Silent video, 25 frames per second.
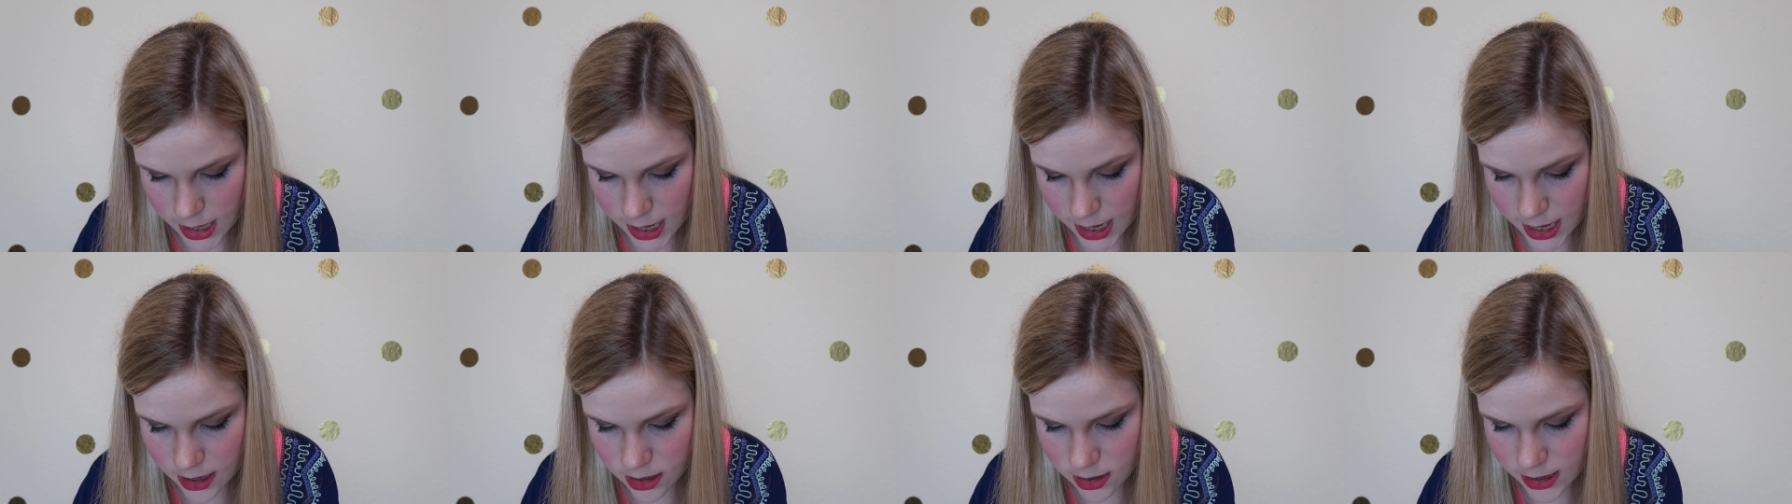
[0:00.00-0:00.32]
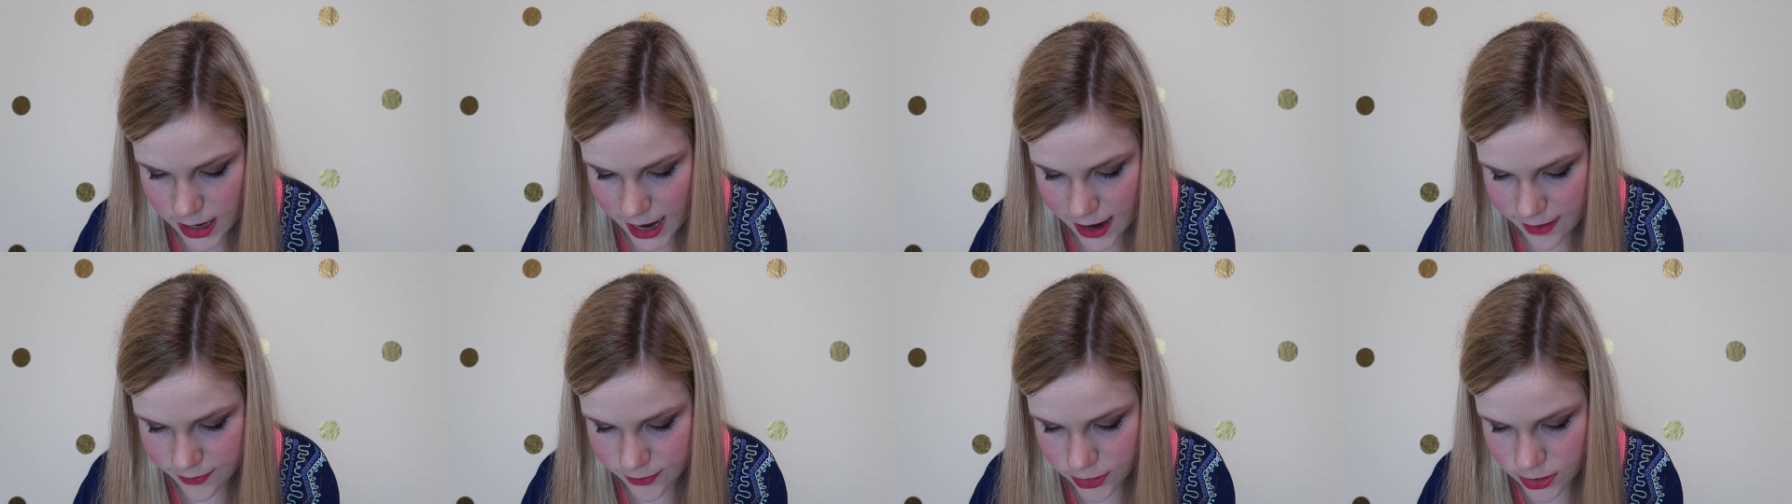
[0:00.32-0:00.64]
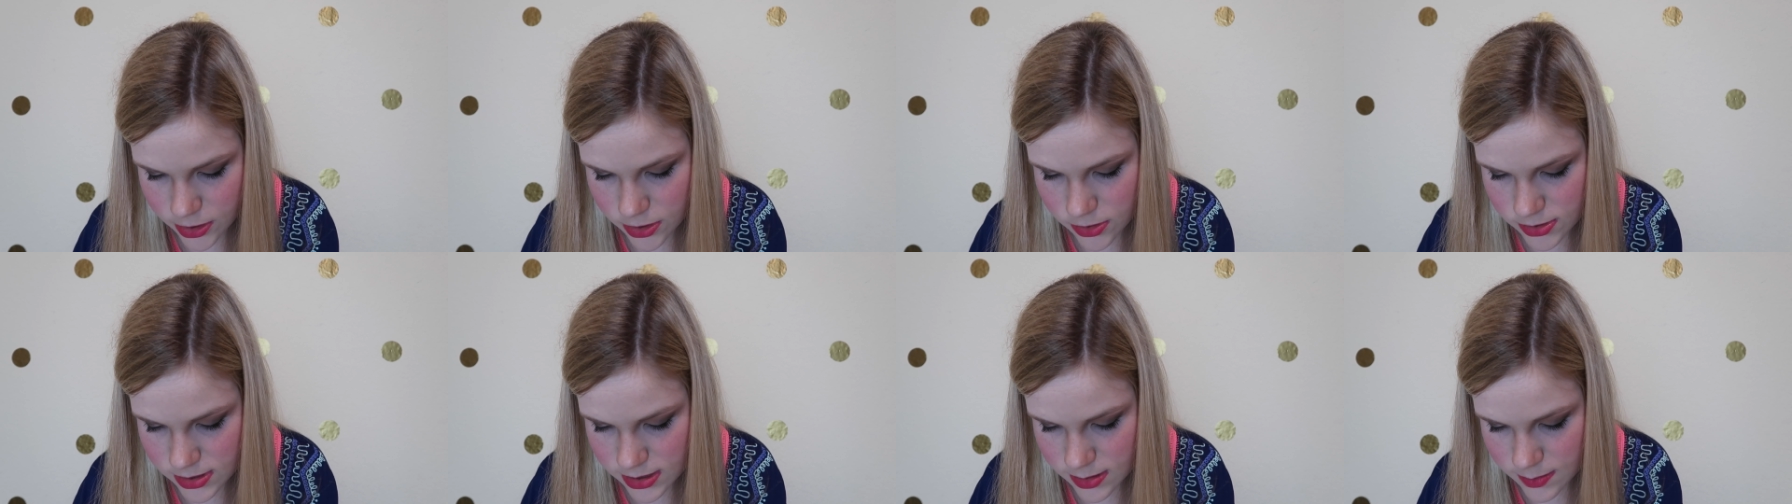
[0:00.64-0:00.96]
And
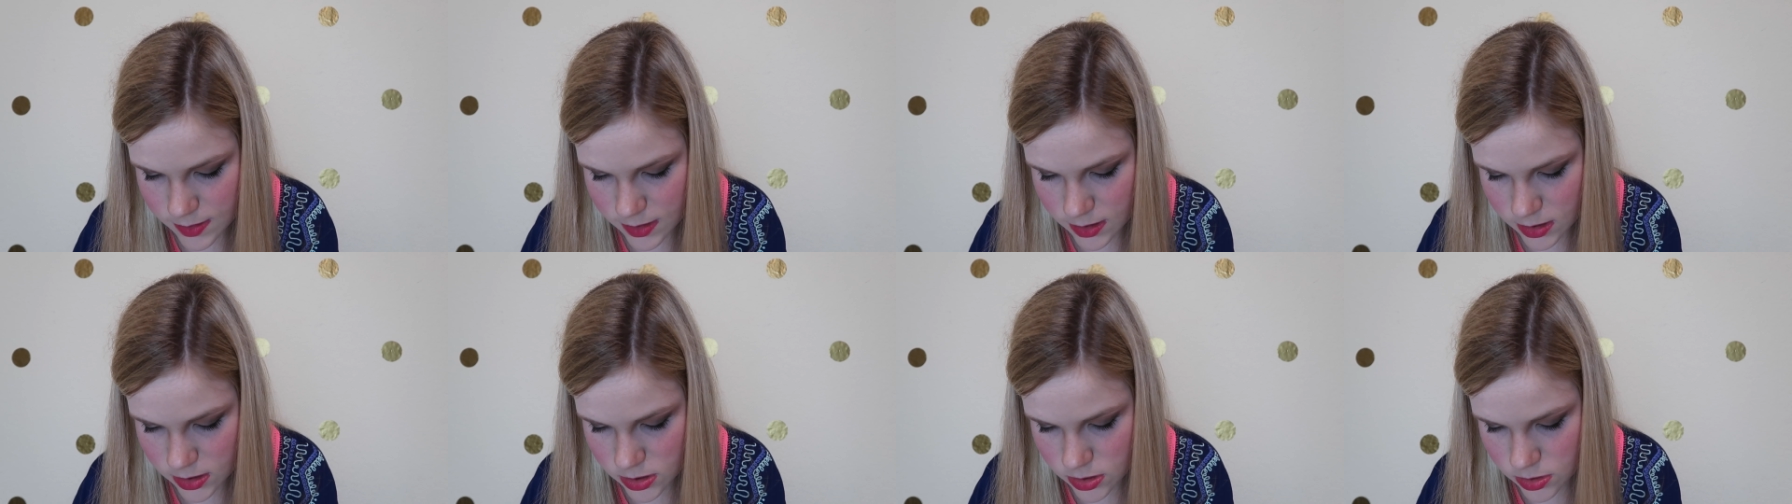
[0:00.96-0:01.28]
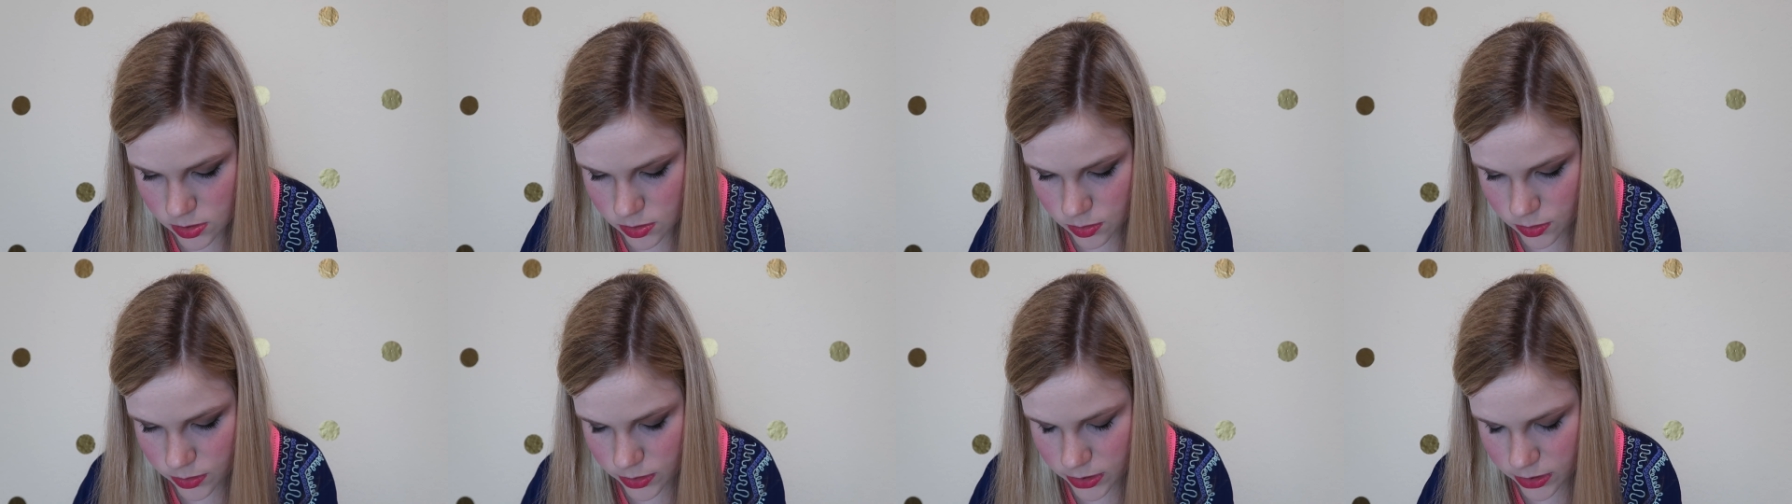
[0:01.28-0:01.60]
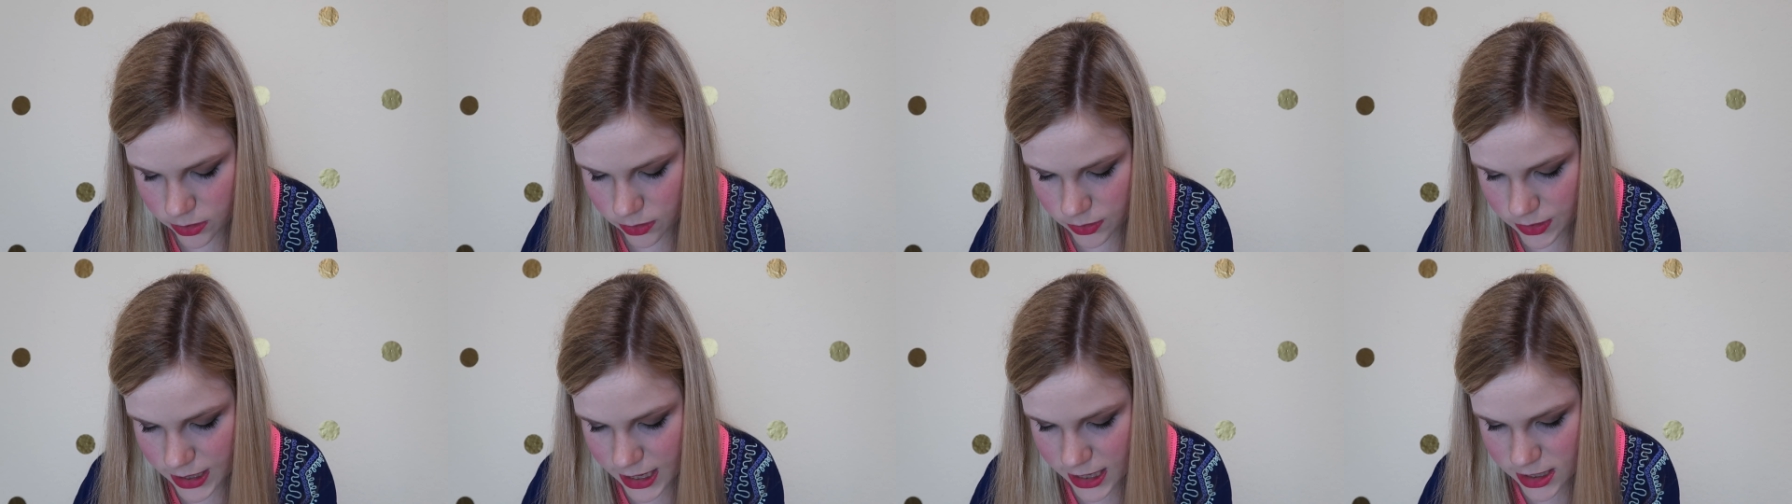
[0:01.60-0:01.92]
after using them in the
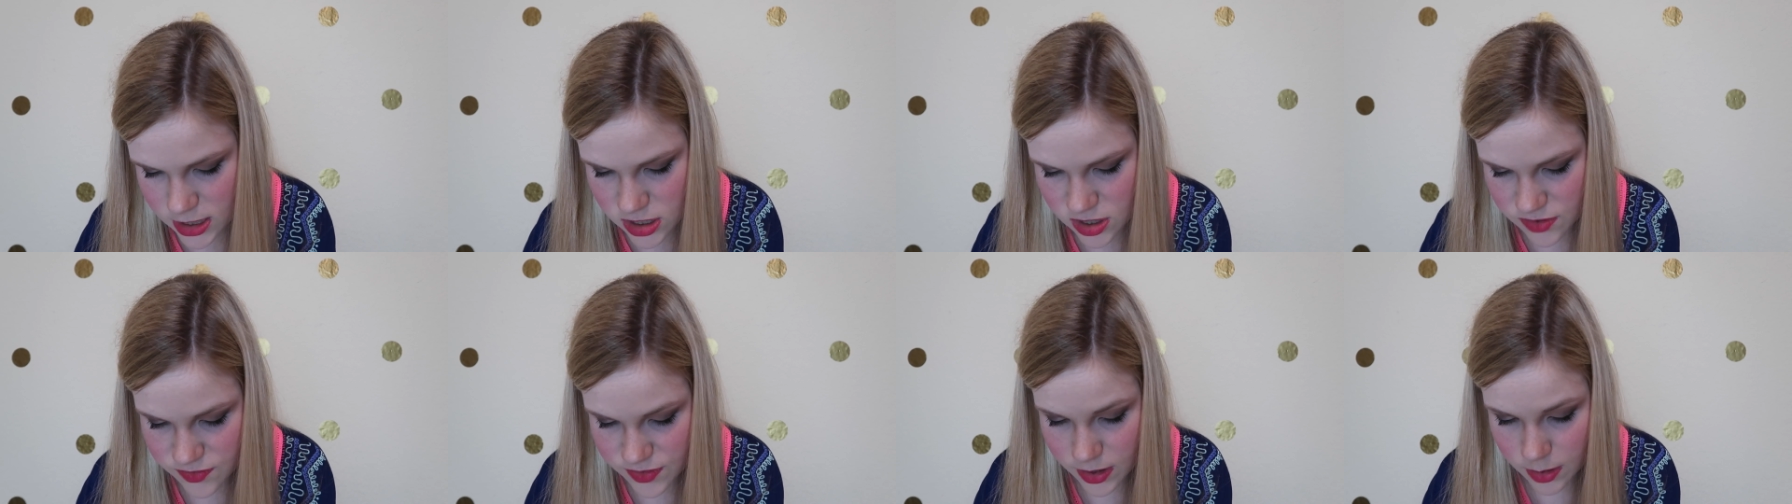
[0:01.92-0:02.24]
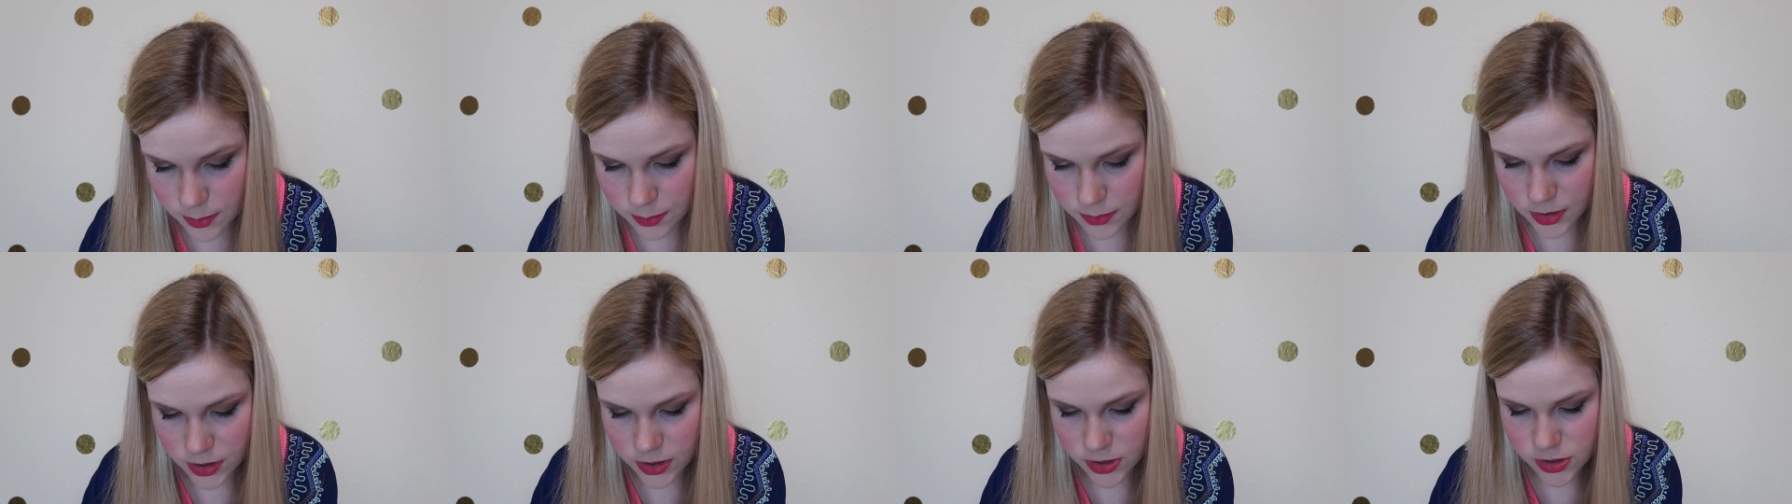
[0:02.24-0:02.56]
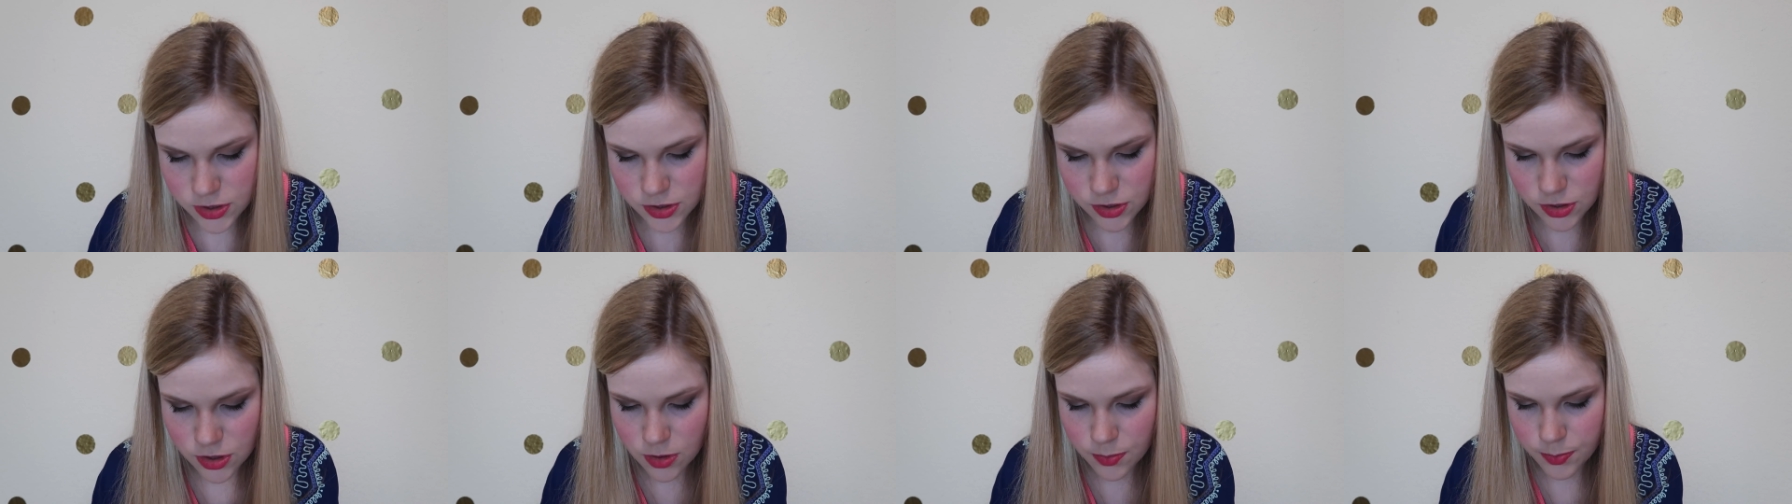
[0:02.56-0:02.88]
tutorial that I just filmed,
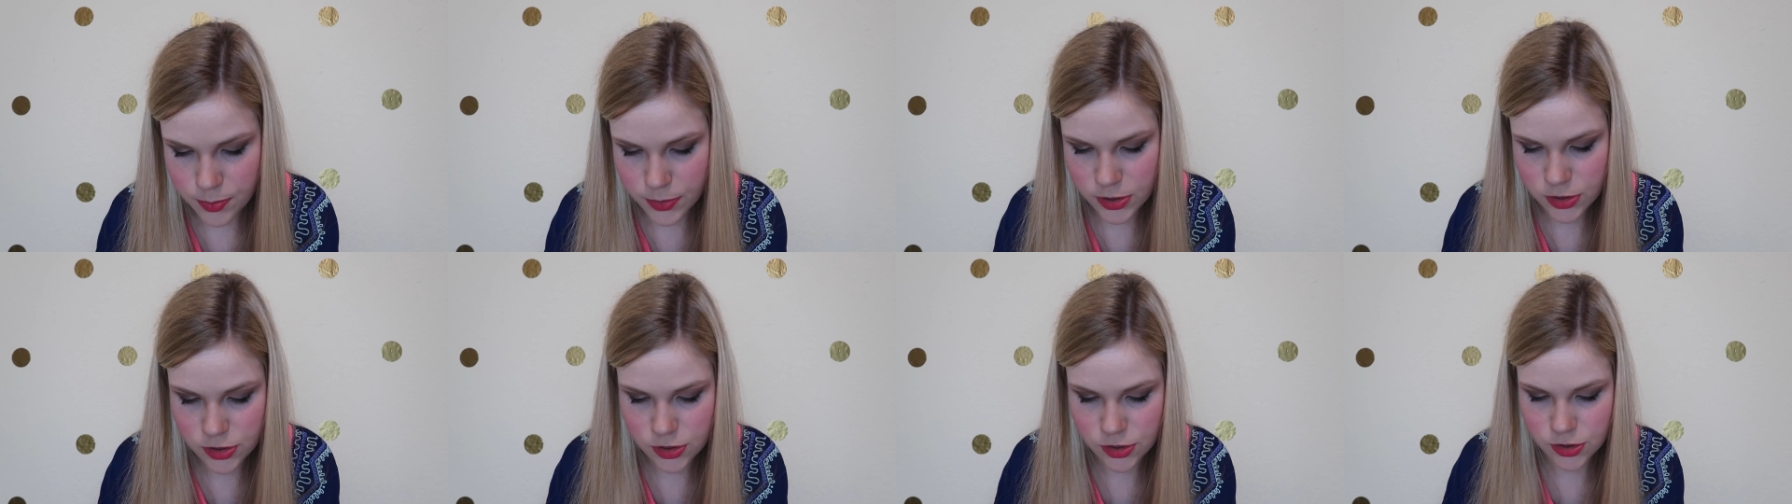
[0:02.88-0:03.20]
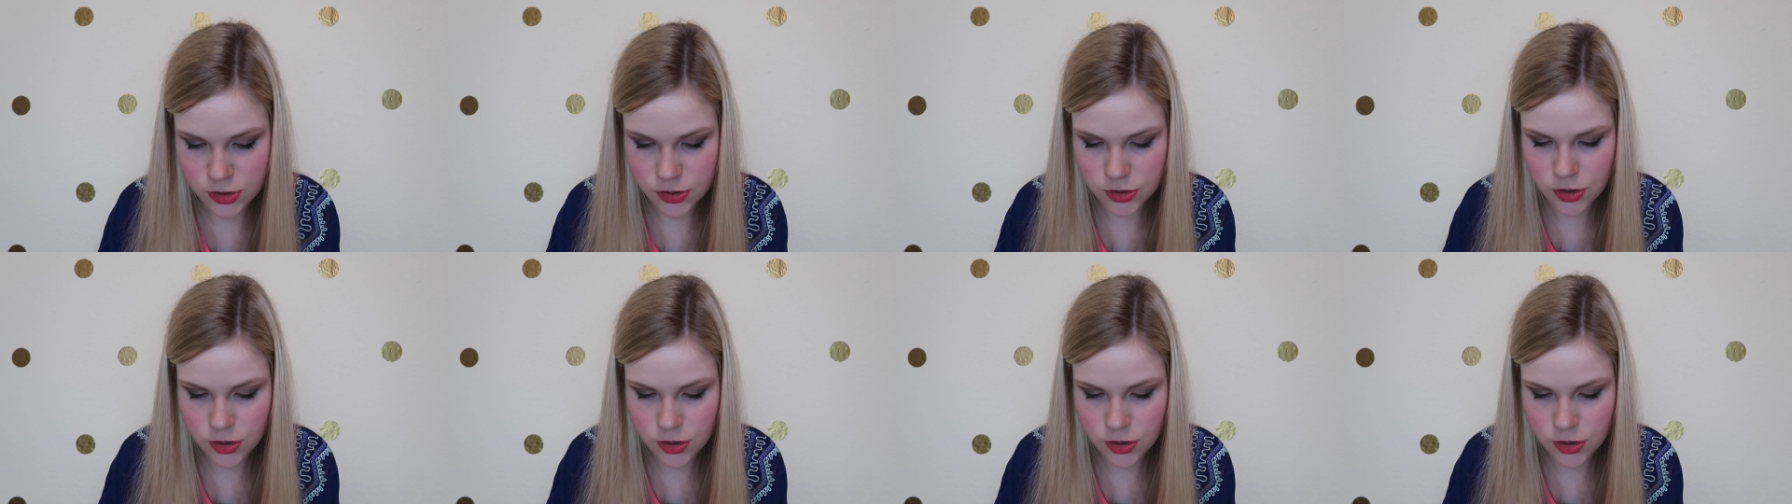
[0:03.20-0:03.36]
they're super